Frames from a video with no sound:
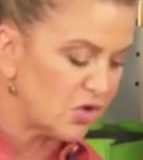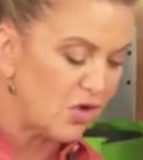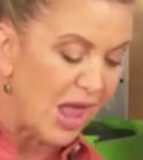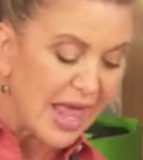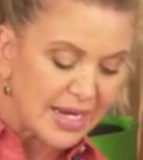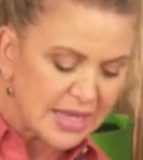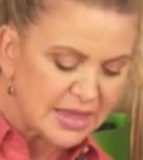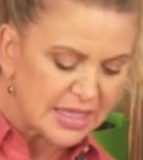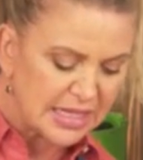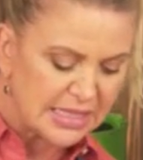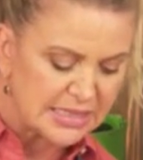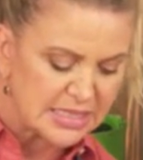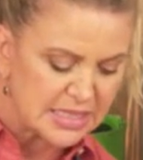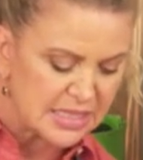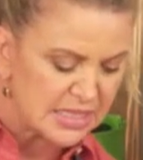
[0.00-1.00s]
or anything
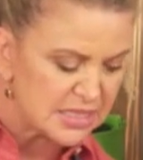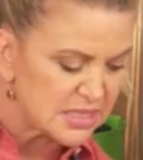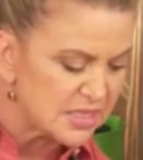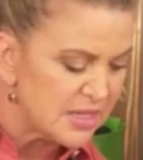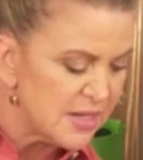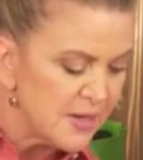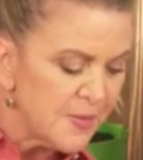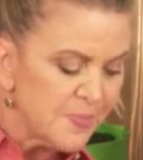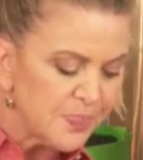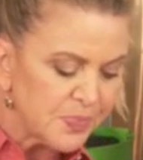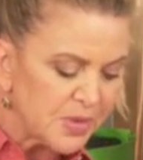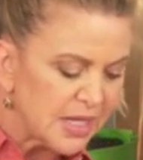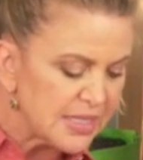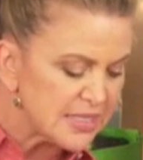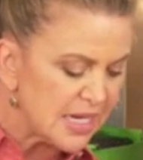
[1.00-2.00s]
into this
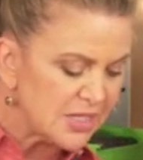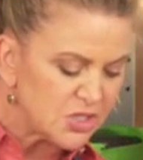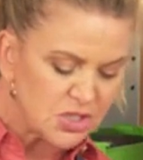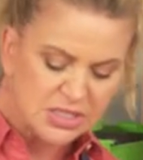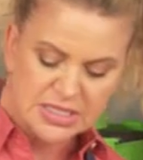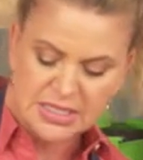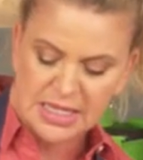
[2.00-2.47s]
because I just